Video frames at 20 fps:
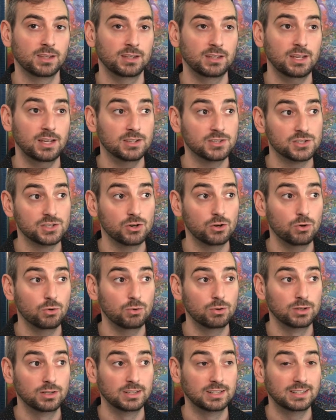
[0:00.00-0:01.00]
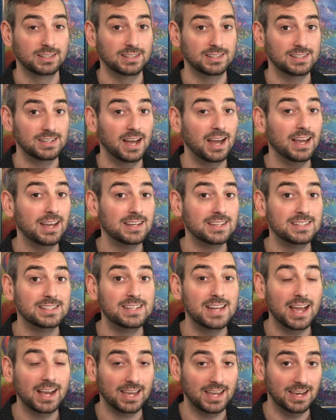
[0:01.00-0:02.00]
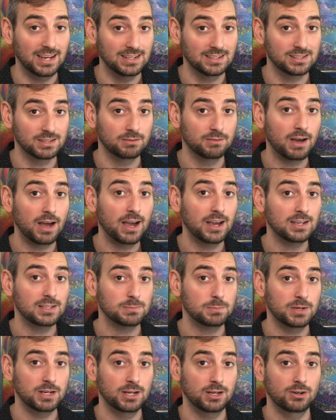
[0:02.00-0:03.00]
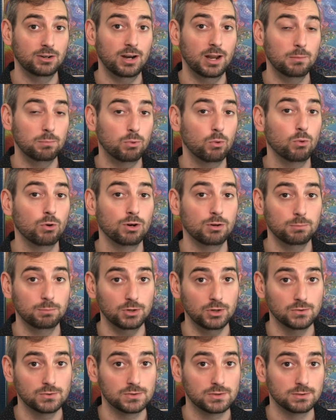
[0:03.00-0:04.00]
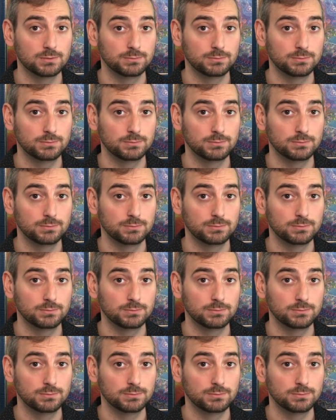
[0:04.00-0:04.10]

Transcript: And so I had decades of high-speed internet porn abuse.